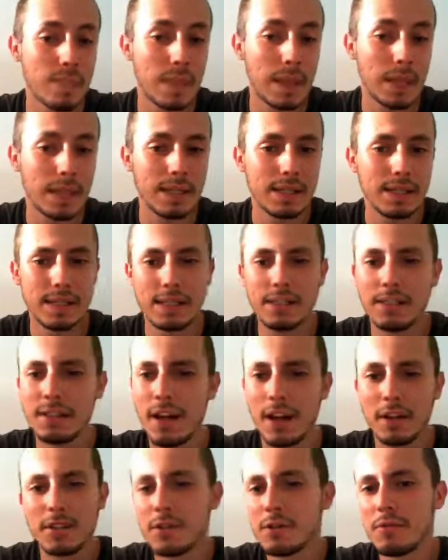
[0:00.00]
Still
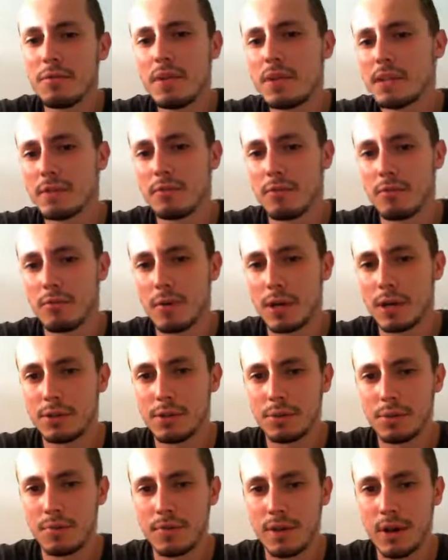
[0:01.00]
not so easy for white
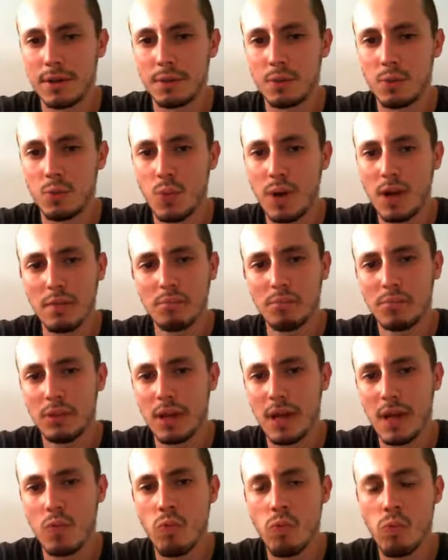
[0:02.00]
to find a winning
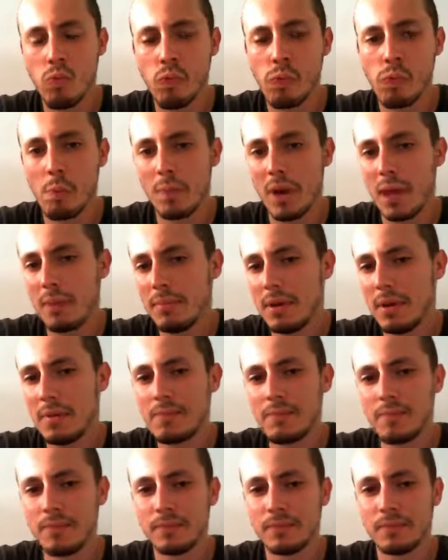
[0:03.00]
plan.
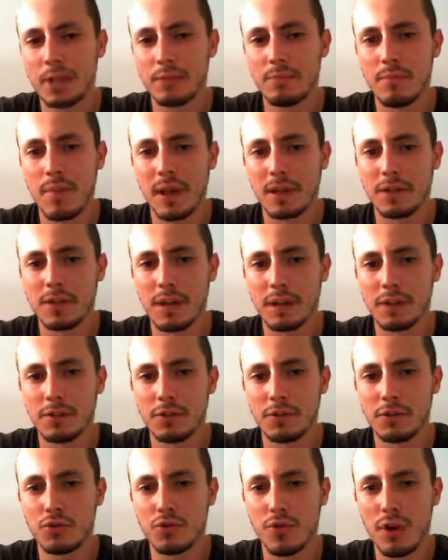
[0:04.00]
Maybe it makes sense
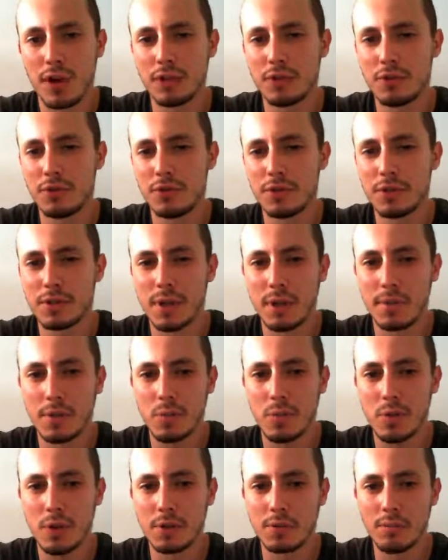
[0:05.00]
to try to do
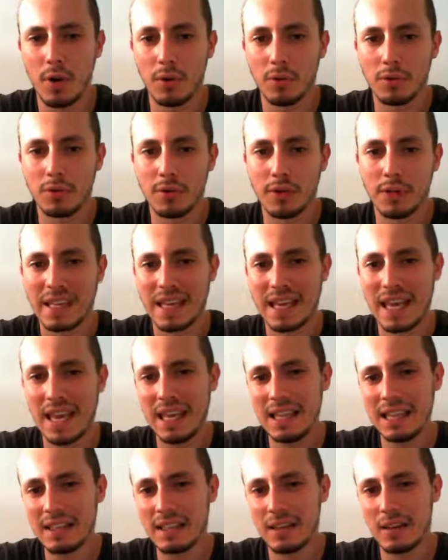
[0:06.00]
something with pawns on the
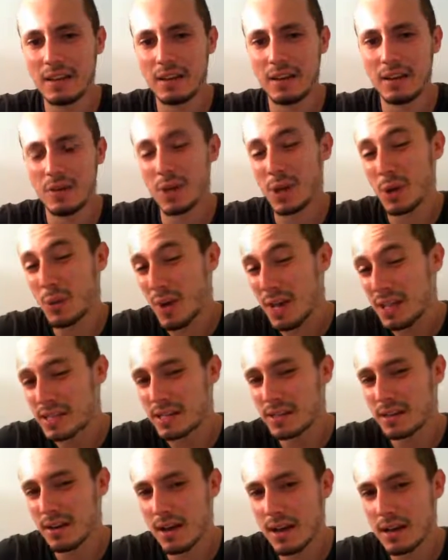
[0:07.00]
king, on the queen
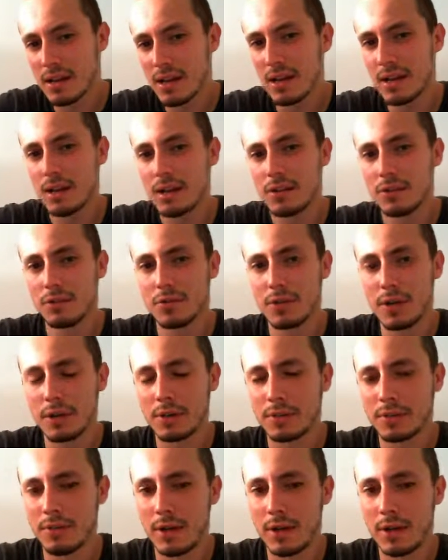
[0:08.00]
side, to try
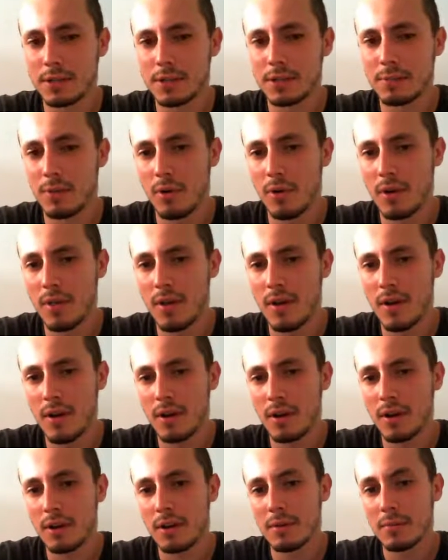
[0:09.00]
to find a spot there.